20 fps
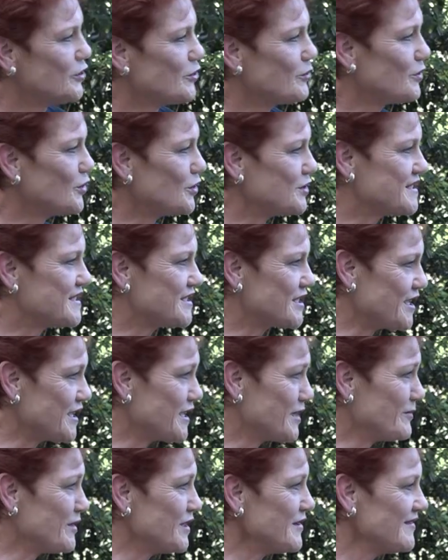You know what I
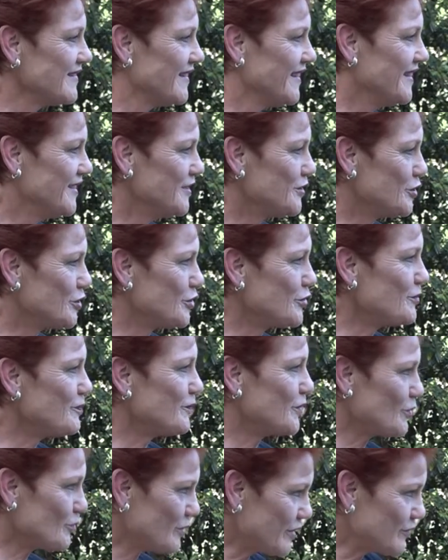say, Emma?
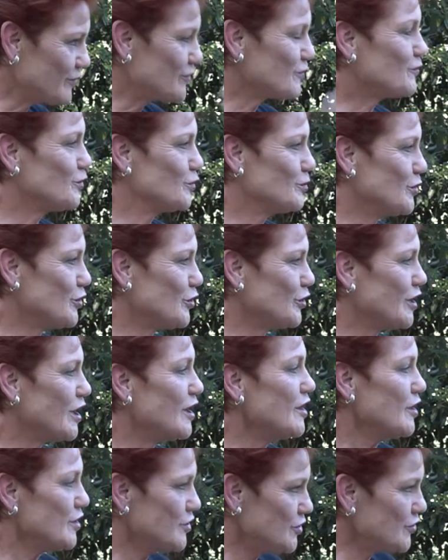By wearing the full
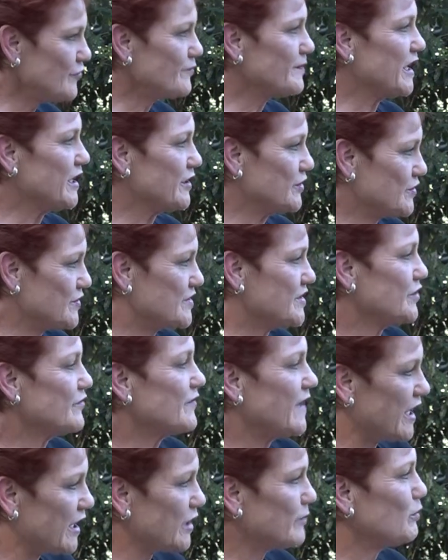burqa, you've made
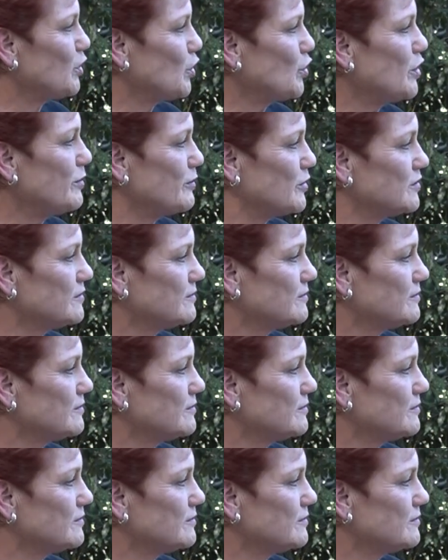yourself unemployable.